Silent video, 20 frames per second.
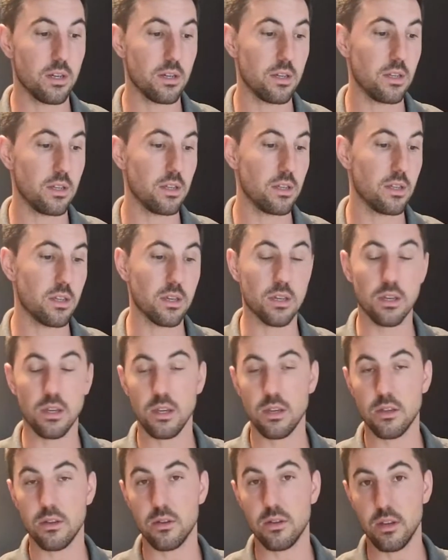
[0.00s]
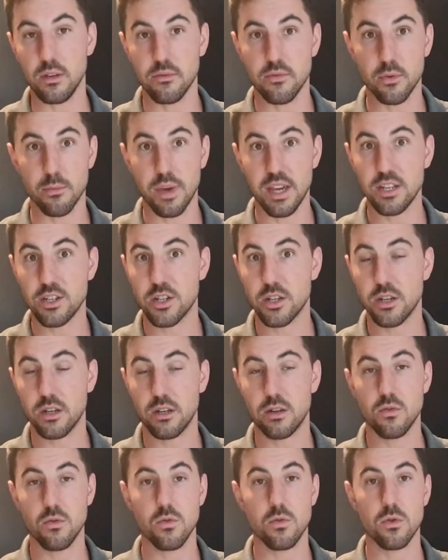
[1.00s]
either the inflammation
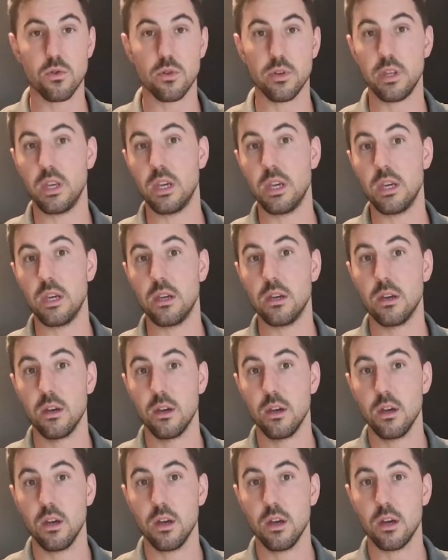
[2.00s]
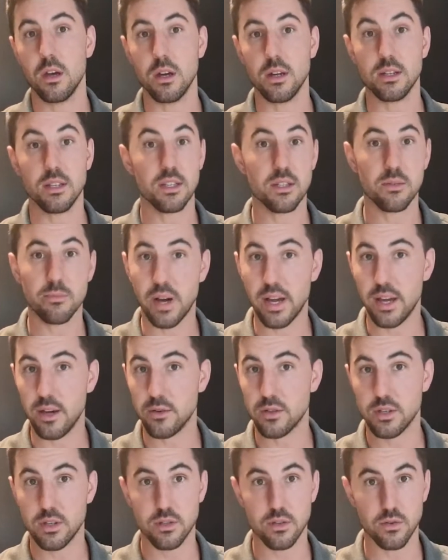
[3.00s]
or the
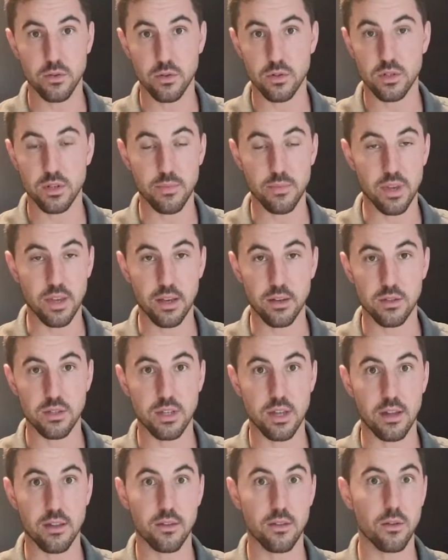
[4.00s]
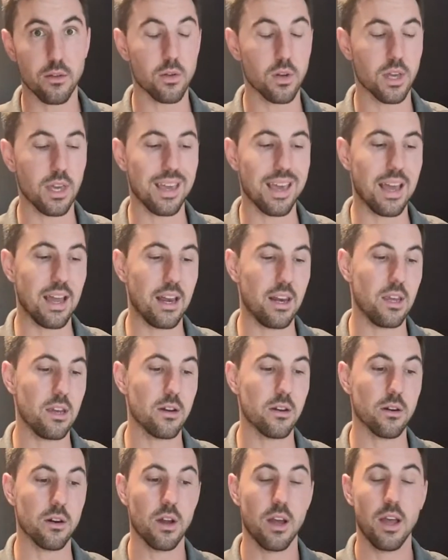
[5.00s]
dysbiosis or something else that they're looking at
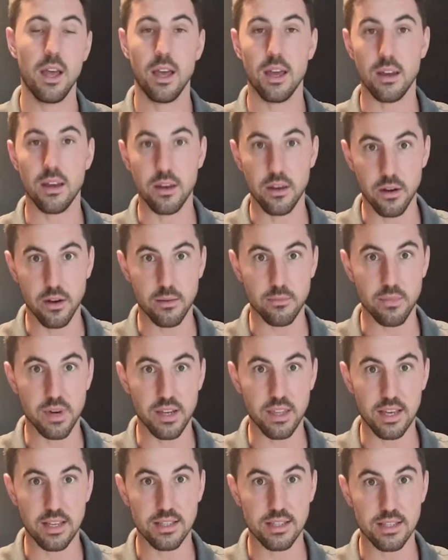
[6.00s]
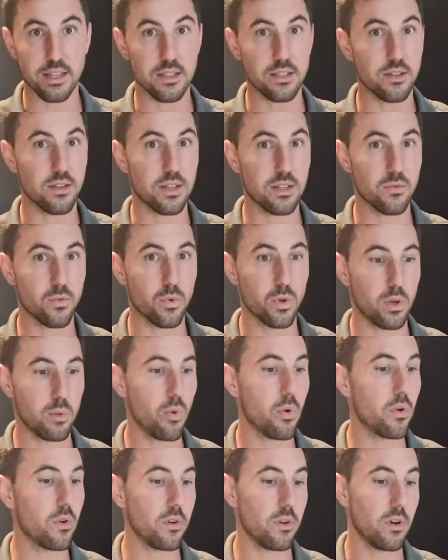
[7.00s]
here, and not by the NSAIDs. So it's really
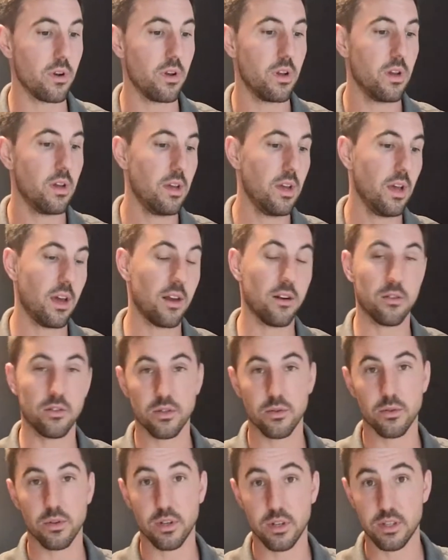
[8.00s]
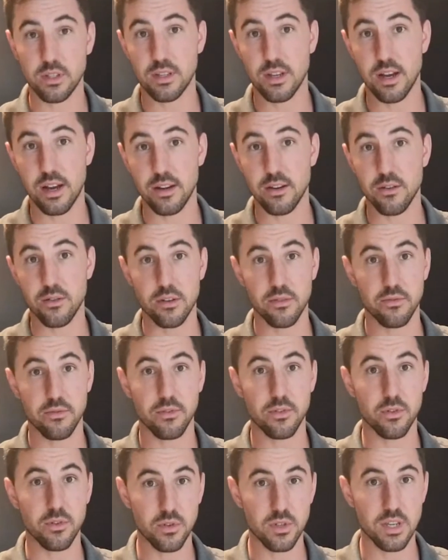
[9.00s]
important. And also a good side note, if
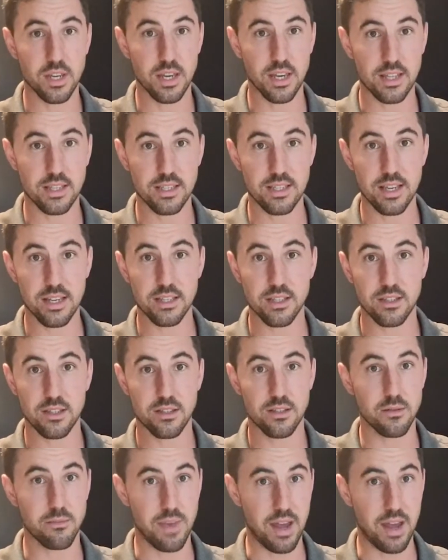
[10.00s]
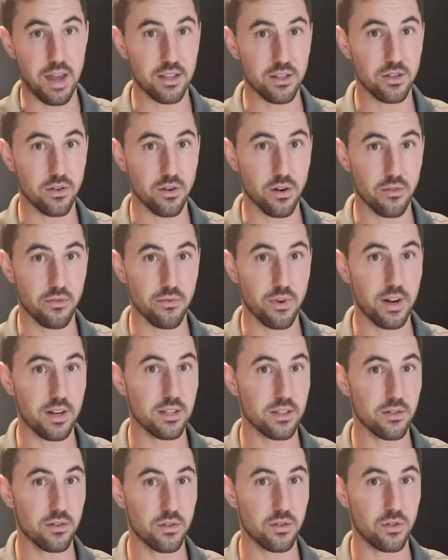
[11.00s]
you're using NSAIDs to manage your
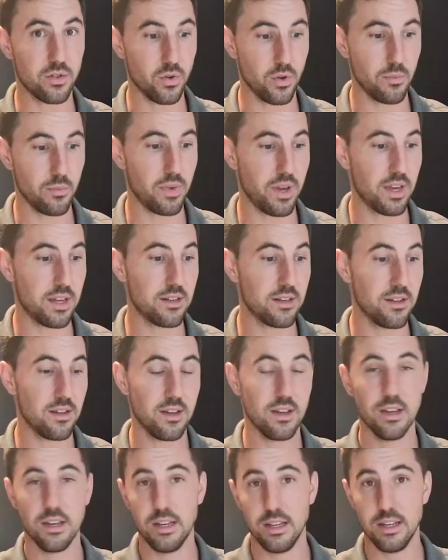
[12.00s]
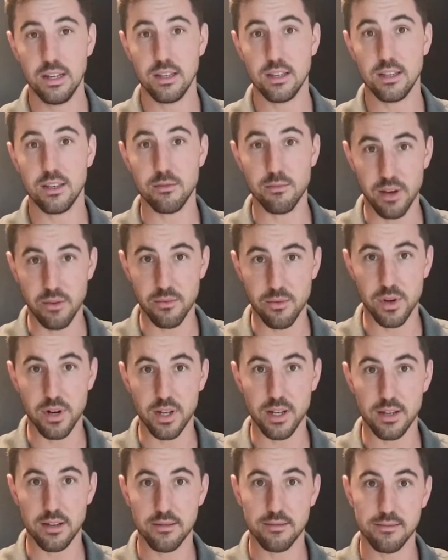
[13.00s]
arthritis or joint pain, you might want
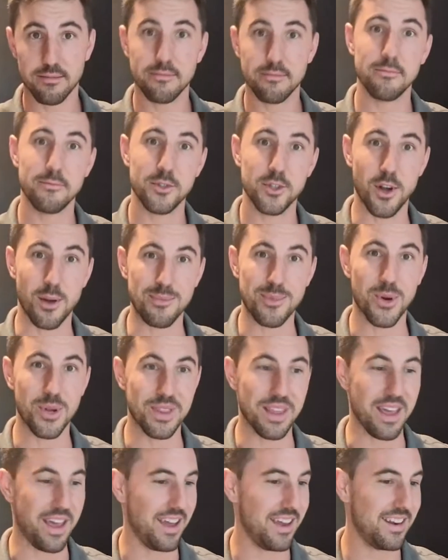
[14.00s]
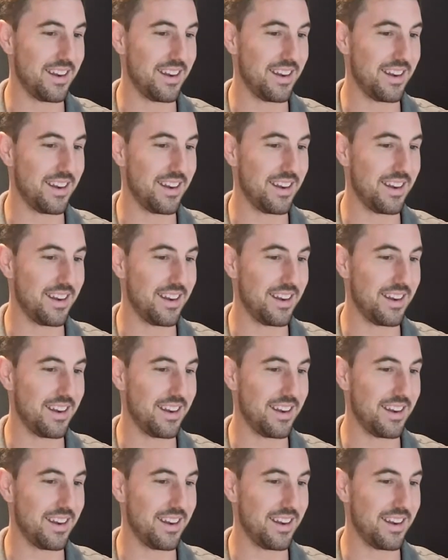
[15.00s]
to stop doing that.